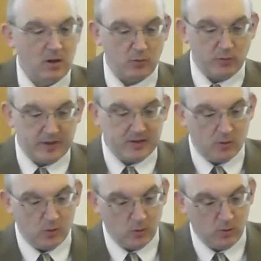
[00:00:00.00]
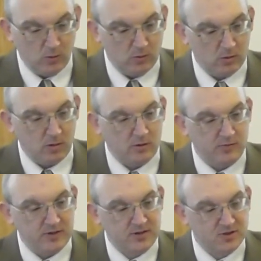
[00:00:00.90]
We read the whole of
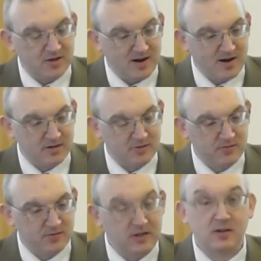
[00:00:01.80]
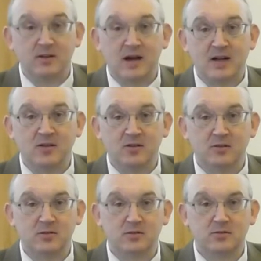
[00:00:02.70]
this narrative in
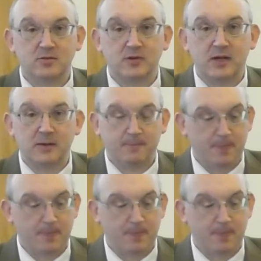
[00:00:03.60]
Daniel 3.